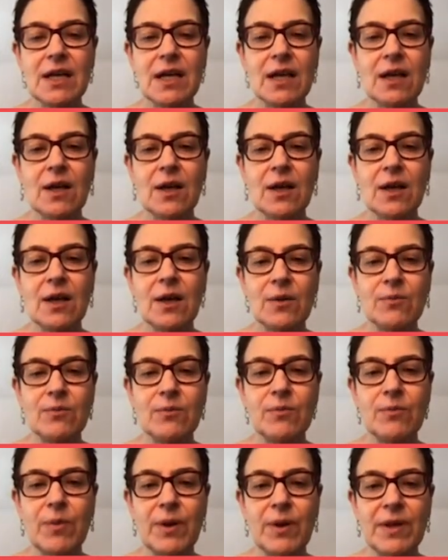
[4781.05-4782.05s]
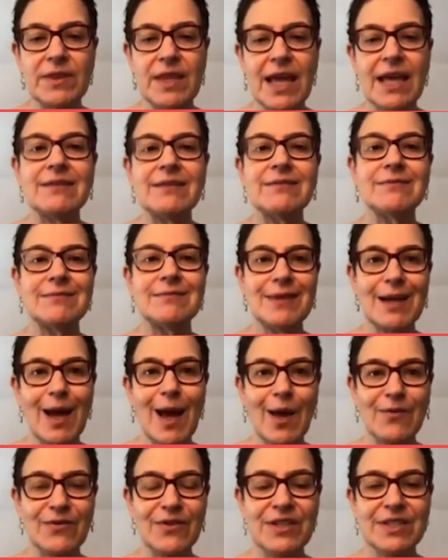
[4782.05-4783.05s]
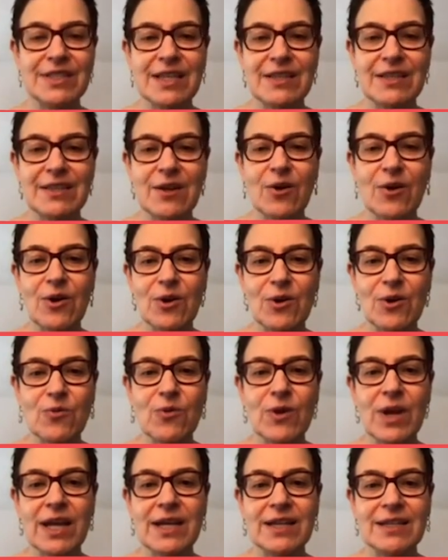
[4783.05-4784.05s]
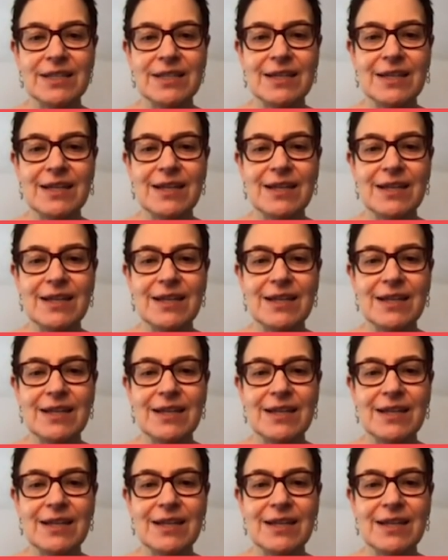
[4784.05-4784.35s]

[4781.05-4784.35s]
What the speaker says: And obviously there are great